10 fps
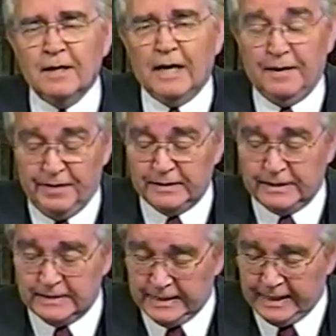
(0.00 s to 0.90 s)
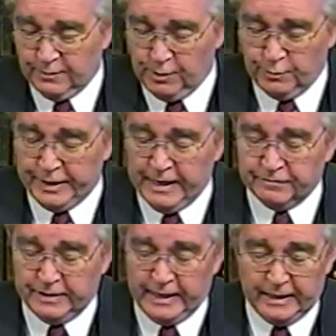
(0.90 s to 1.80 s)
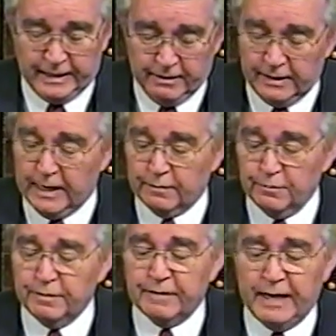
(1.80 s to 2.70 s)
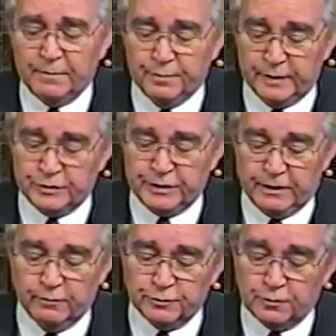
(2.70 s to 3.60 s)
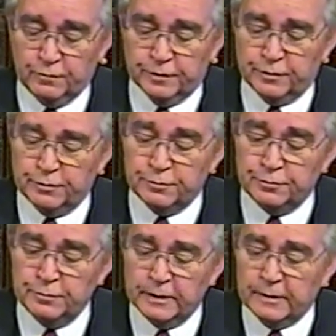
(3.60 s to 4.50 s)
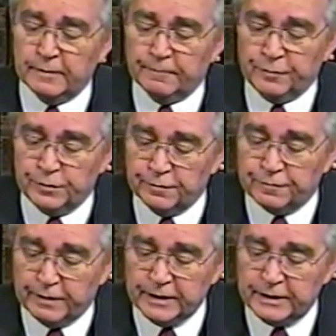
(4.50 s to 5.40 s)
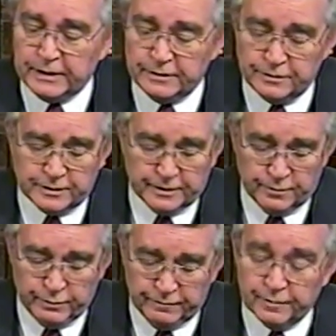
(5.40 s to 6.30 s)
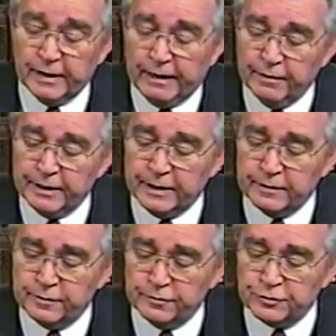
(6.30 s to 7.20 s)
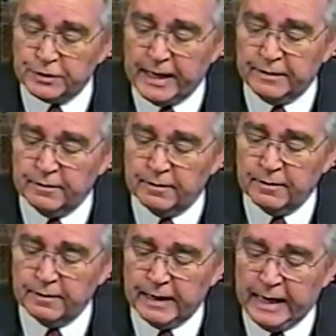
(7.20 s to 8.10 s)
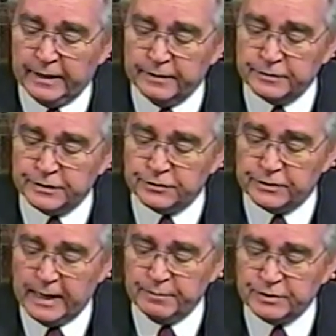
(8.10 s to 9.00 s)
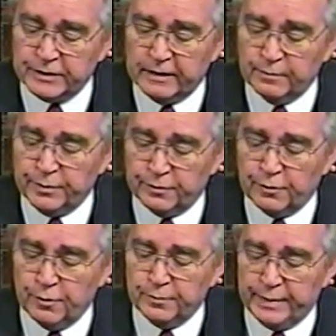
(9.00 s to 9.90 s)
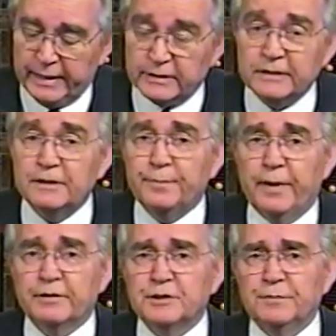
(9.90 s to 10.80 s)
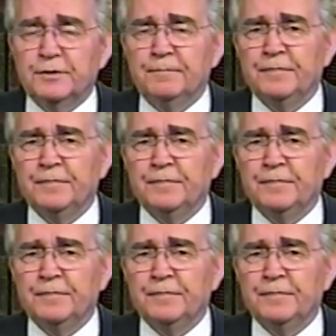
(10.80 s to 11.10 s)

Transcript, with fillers: And that's exactly what we have today in Gary. Not only that, but she goes over to the Euphrates uh, River area to Shinar and is established there upon her own base. Is it possible